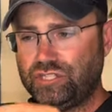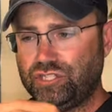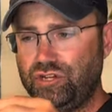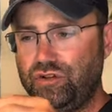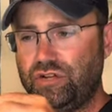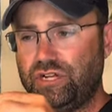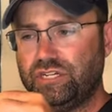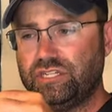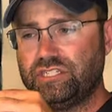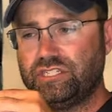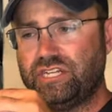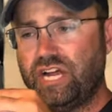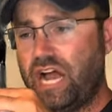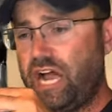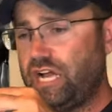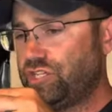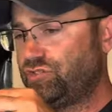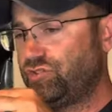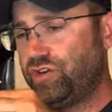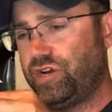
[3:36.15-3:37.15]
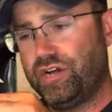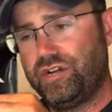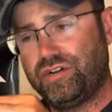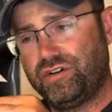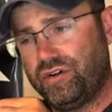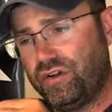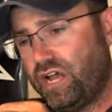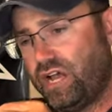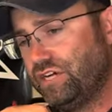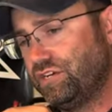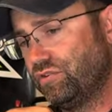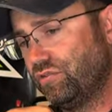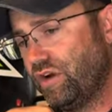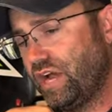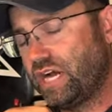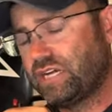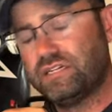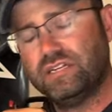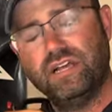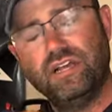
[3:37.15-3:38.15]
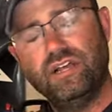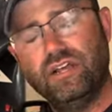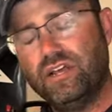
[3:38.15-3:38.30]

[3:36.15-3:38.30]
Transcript: So you can just tie straight onto your line direct.